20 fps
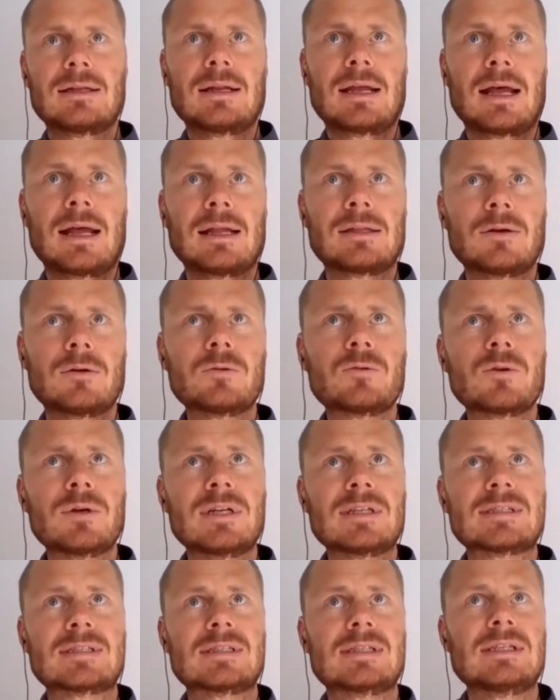don't
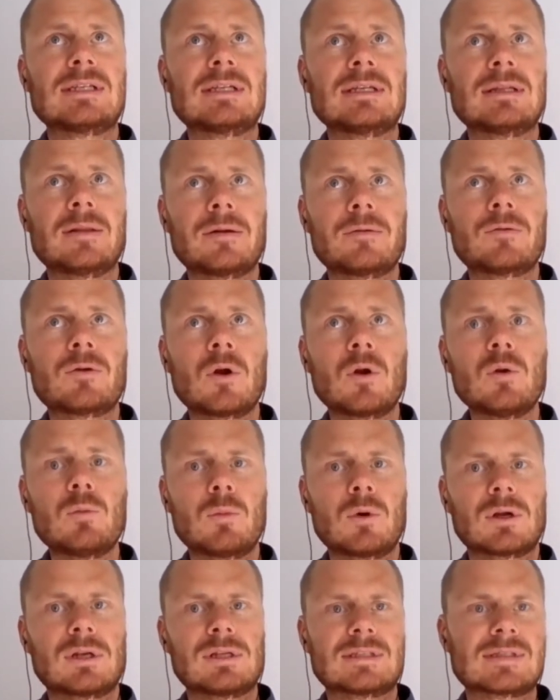really see the role
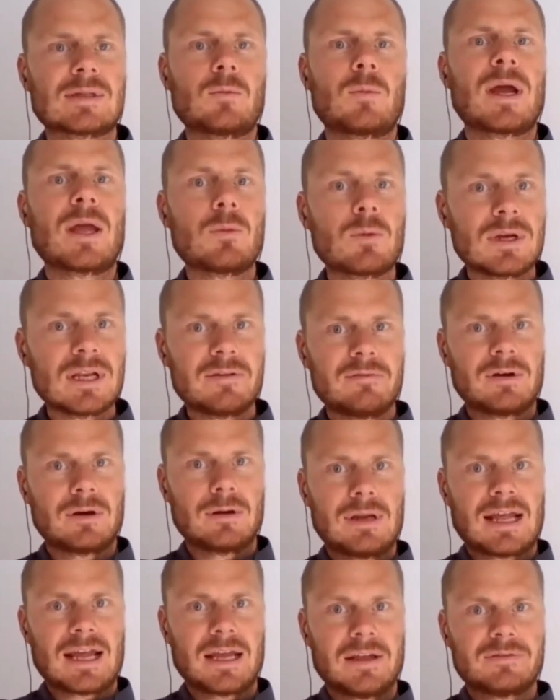models, the way we live our
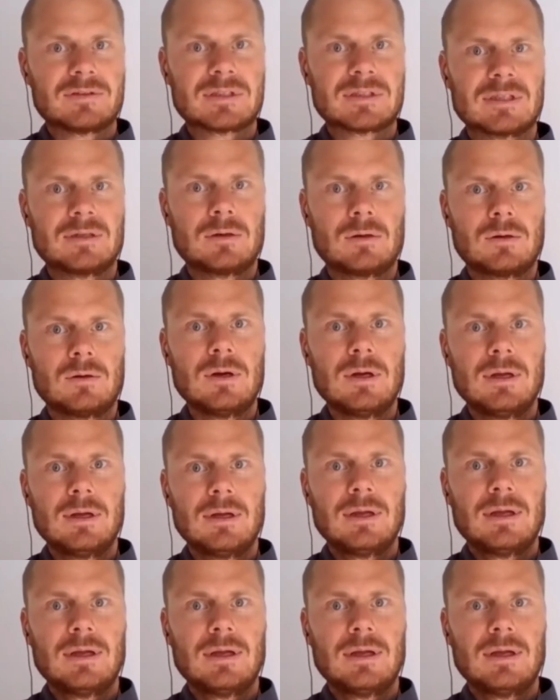lives, you know.